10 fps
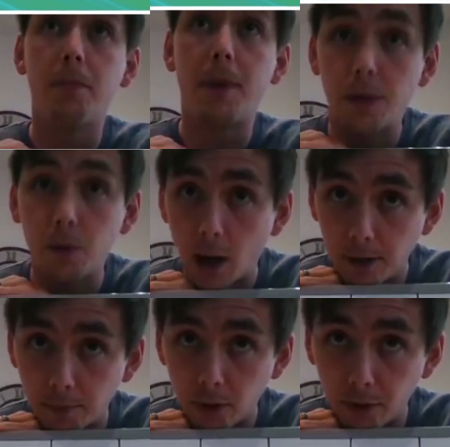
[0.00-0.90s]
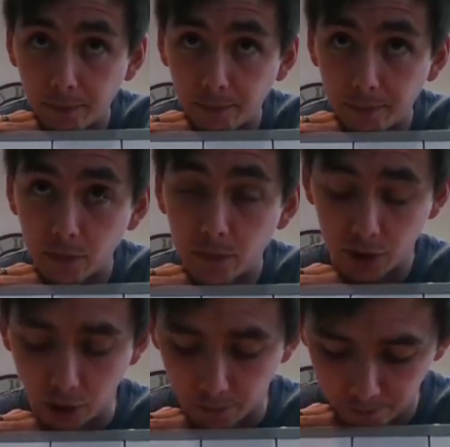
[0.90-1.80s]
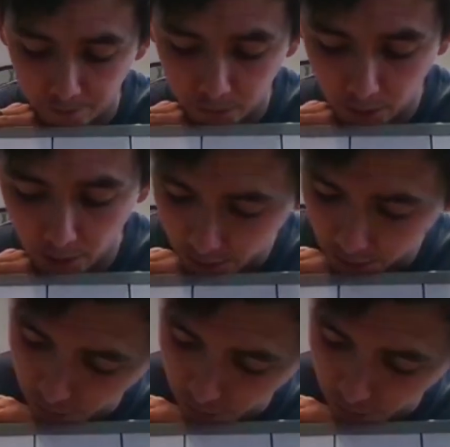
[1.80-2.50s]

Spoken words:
my whiteboard. So the